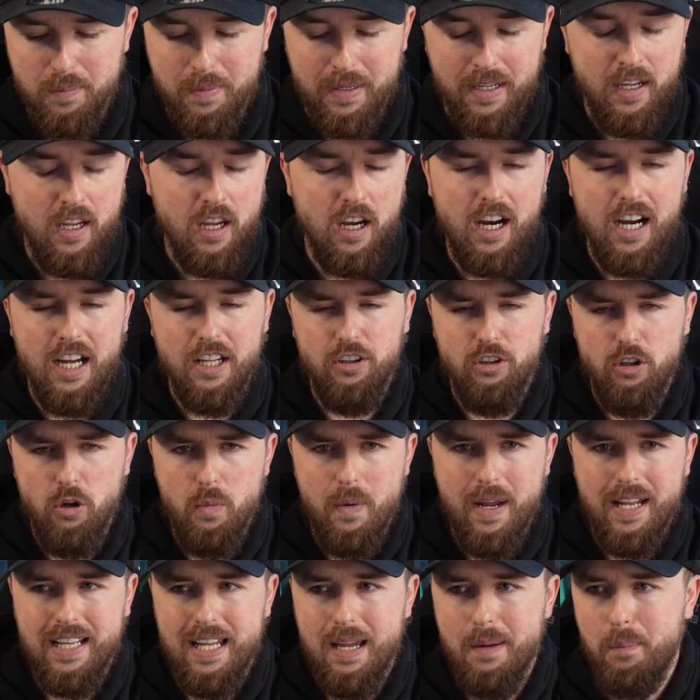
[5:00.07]
a bit. I
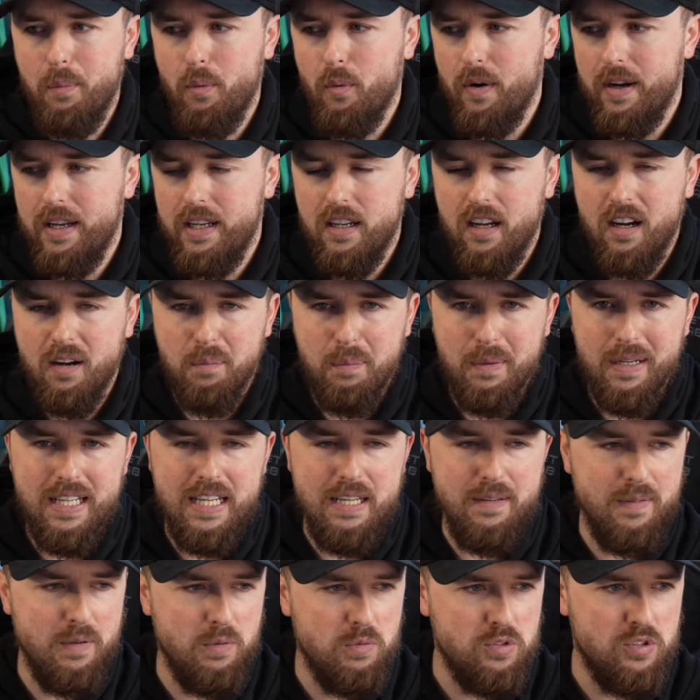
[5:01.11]
know at that point, I
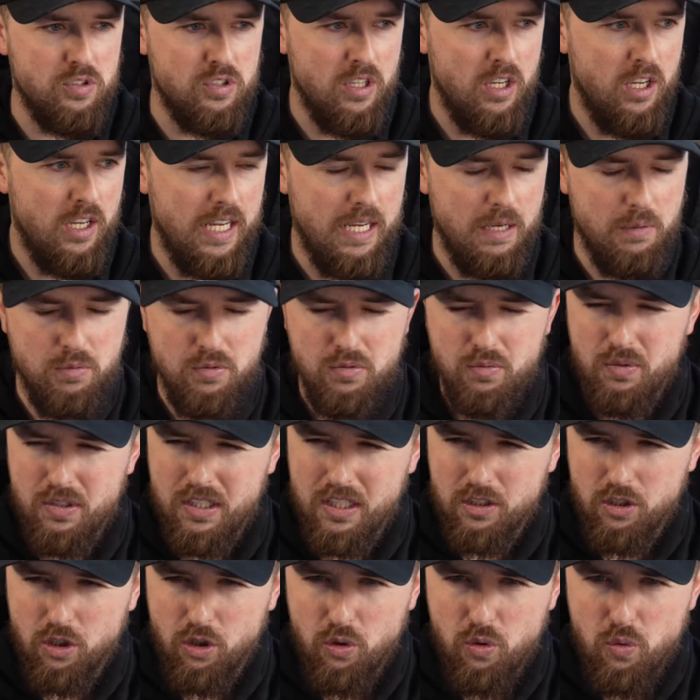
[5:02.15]
believe it was it was was
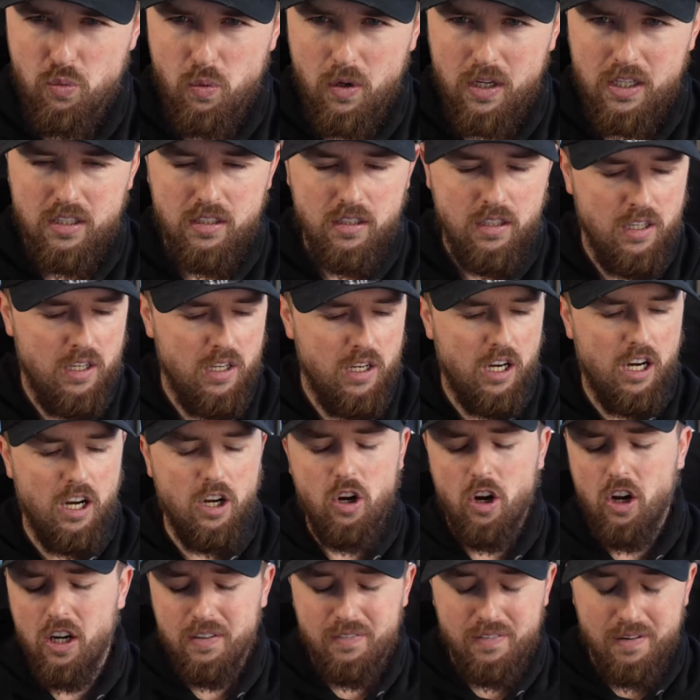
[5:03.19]
it 2-1? I
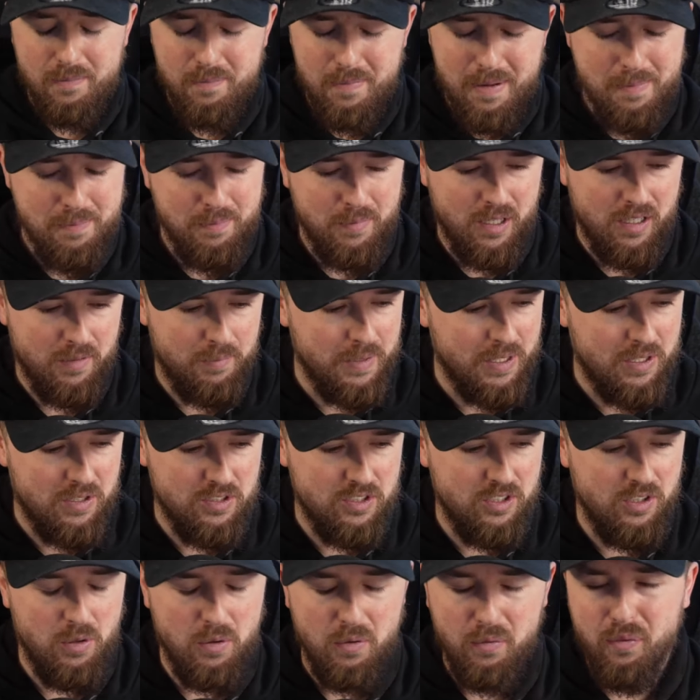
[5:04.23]
can't even remember
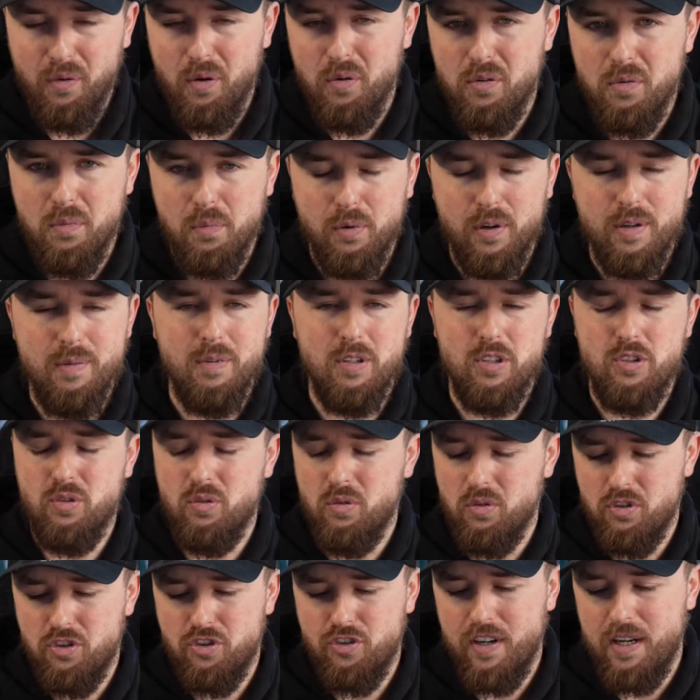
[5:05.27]
because you know Foden pretty much
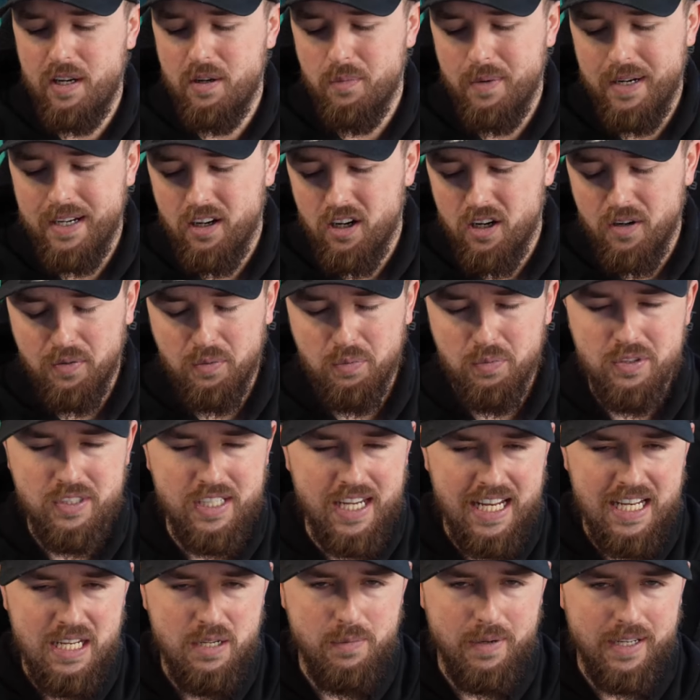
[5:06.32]
scored straight away afterwards,
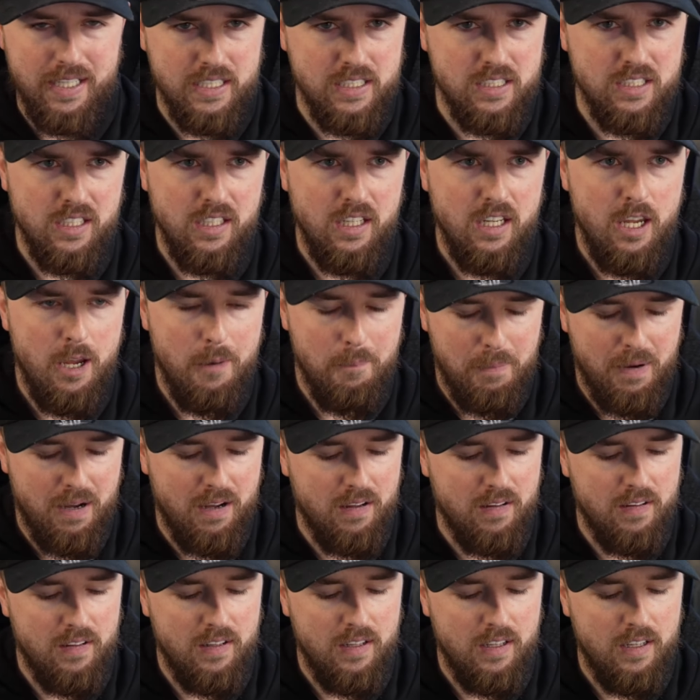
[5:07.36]
anyways.
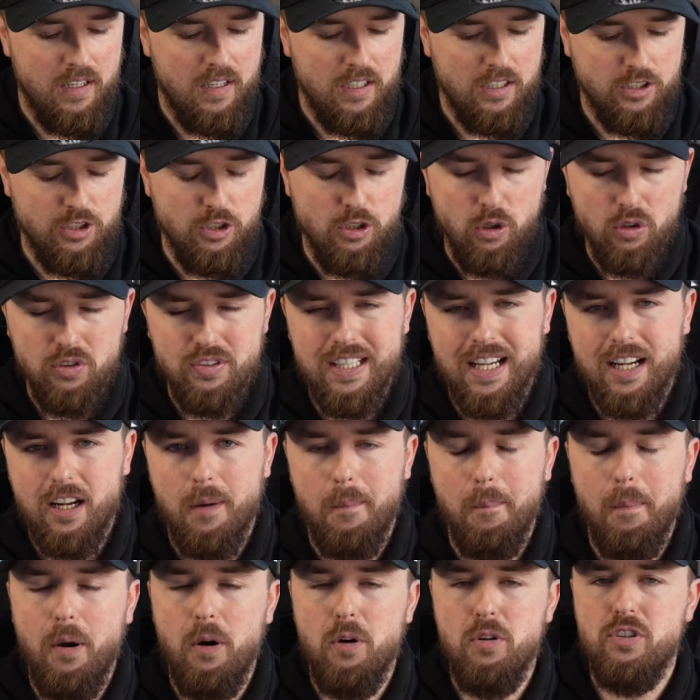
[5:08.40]
But you lost that
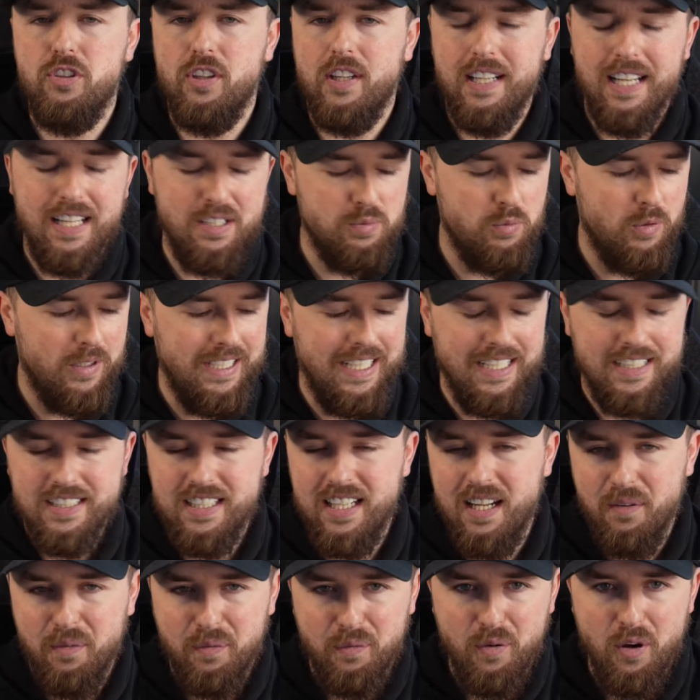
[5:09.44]
composure, and that's what led to
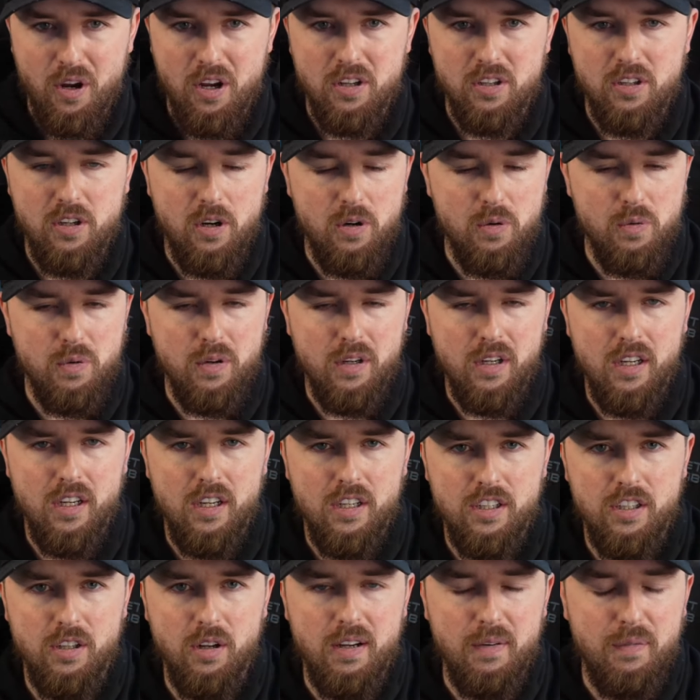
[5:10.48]
that third goal.
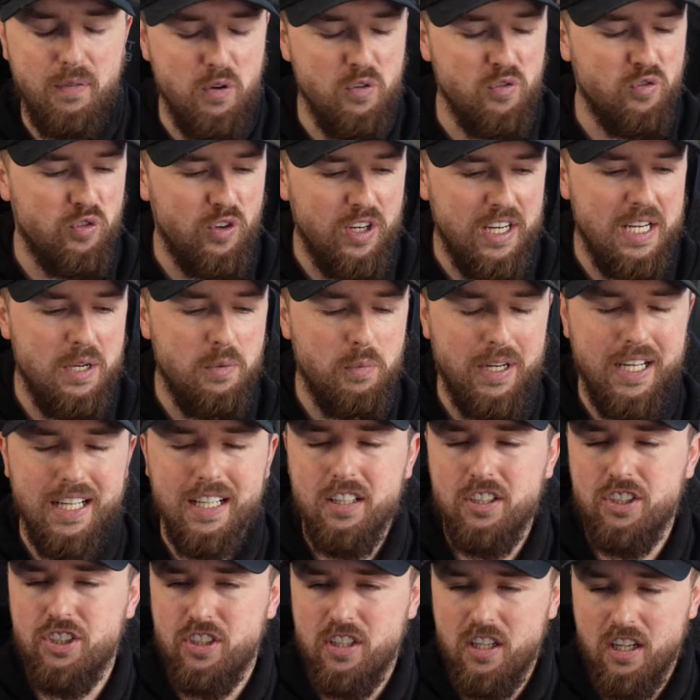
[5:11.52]
You know, if you really wanted
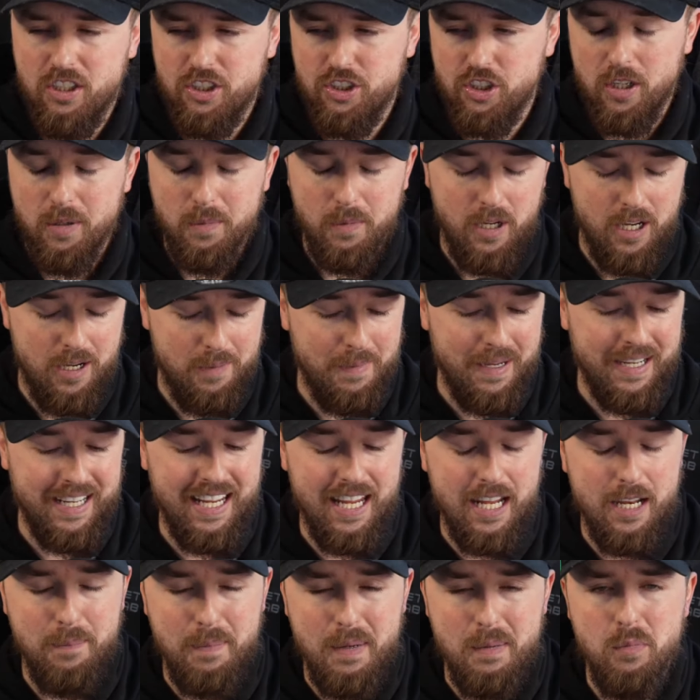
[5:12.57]
to shut shop up and
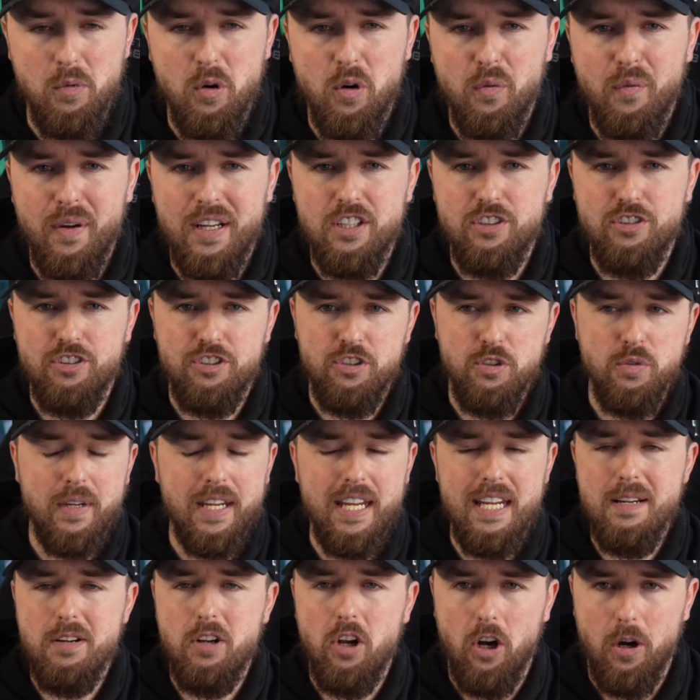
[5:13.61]
get a bit more adventurous, you
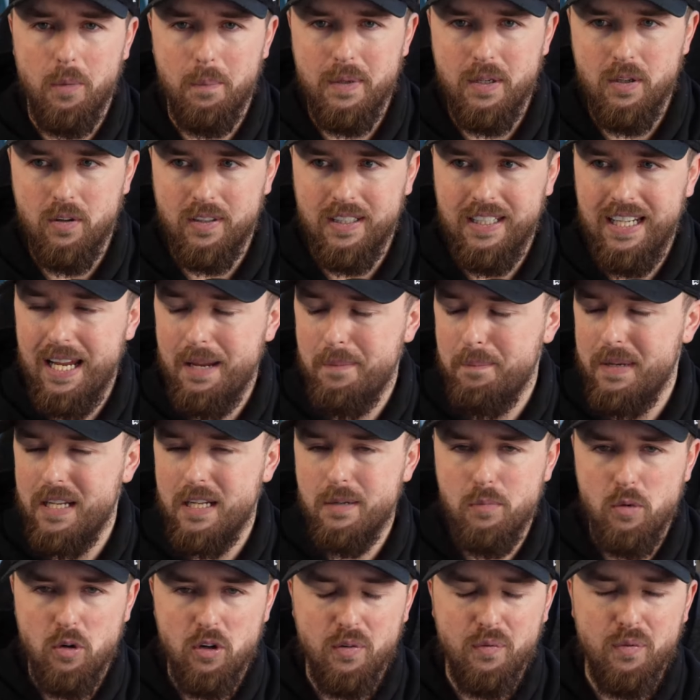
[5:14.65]
keep Kobbie on, let him be the
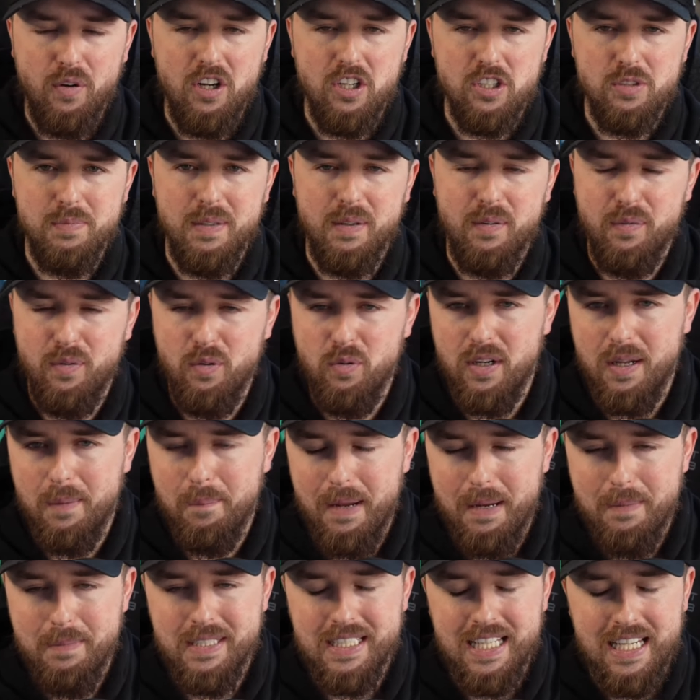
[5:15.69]
more advanced midfielder,
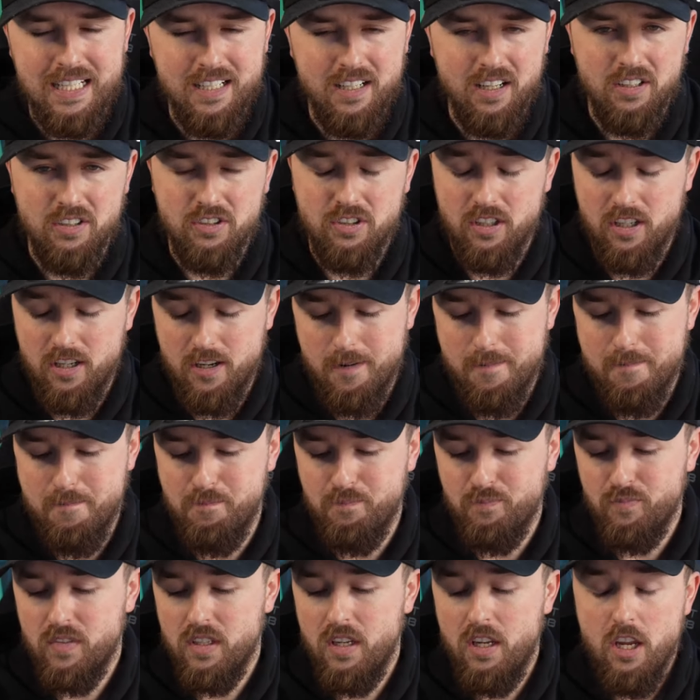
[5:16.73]
maybe take us
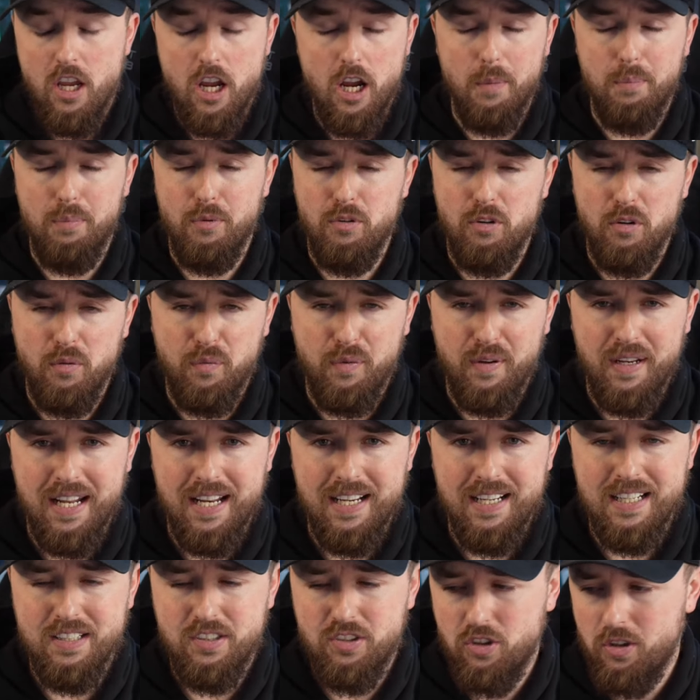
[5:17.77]
um a Bruno
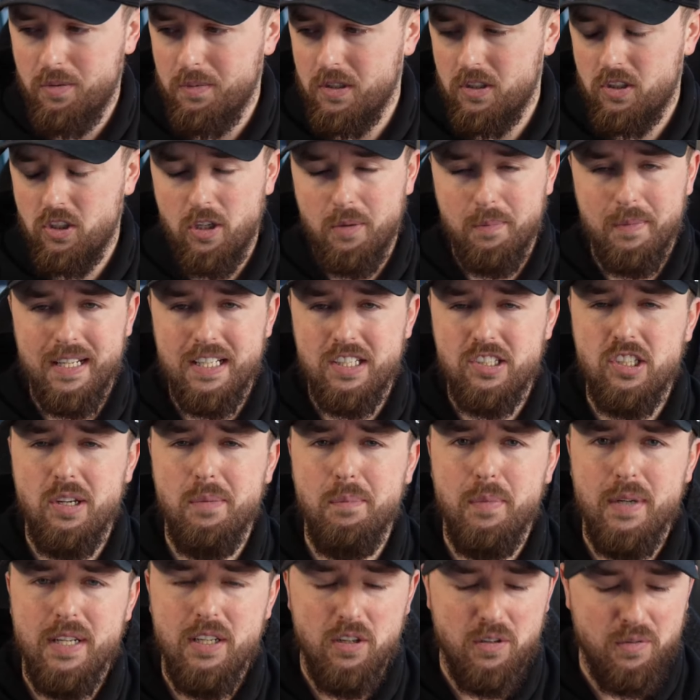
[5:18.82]
Fernandes, Scott McTominay,
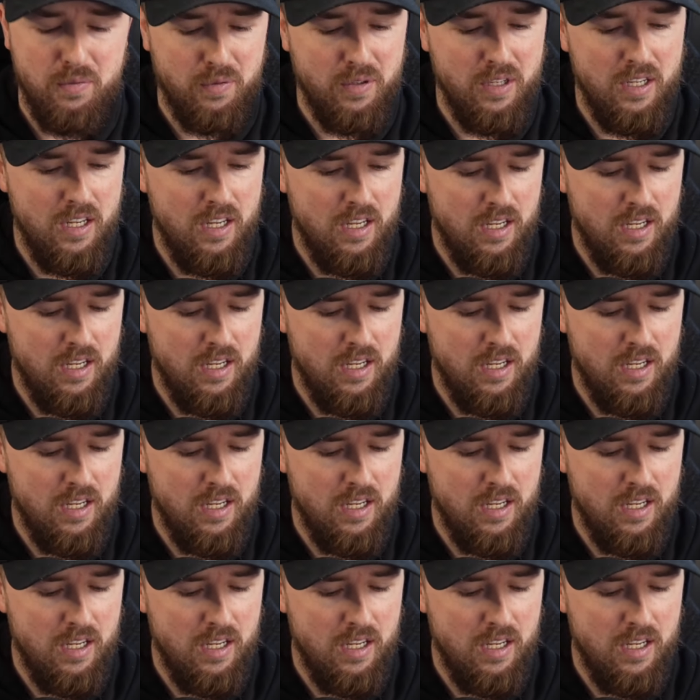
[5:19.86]
somebody off.